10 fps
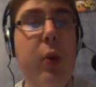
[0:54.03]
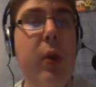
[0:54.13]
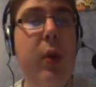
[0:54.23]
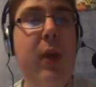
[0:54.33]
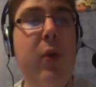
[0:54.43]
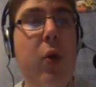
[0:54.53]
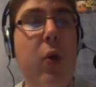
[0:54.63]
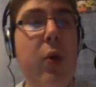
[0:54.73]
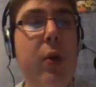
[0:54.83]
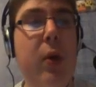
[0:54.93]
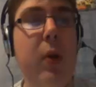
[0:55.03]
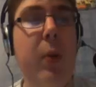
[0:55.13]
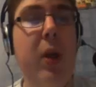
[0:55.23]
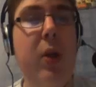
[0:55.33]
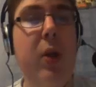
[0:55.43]
can give your
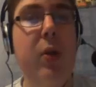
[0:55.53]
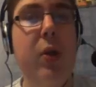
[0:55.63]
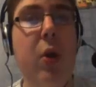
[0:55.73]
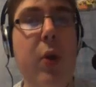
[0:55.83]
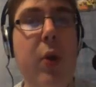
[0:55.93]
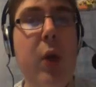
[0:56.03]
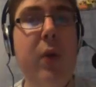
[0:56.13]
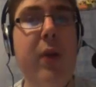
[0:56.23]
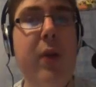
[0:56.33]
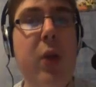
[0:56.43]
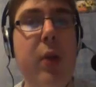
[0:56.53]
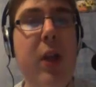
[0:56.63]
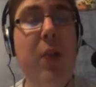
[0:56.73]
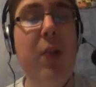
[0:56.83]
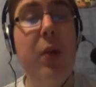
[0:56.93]
opinions on the actual video
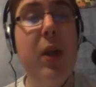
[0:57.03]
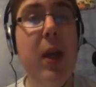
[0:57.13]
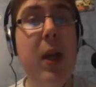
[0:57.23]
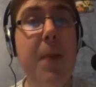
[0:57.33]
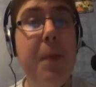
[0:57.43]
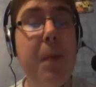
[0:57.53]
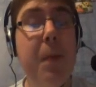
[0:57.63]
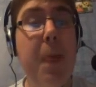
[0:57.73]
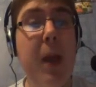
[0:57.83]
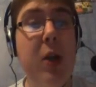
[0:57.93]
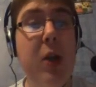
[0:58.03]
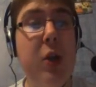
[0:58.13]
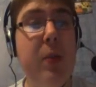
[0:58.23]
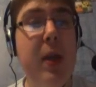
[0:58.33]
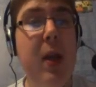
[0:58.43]
itself. But today it's
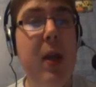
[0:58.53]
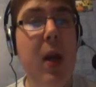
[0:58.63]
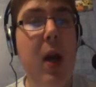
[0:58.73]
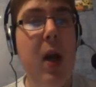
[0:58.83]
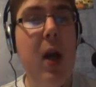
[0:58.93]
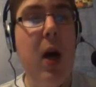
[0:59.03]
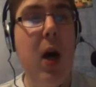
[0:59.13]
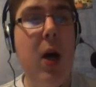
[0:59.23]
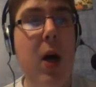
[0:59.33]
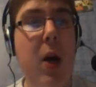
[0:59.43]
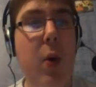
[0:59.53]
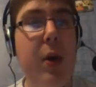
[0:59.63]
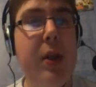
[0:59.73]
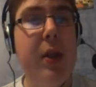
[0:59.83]
just me, and I want to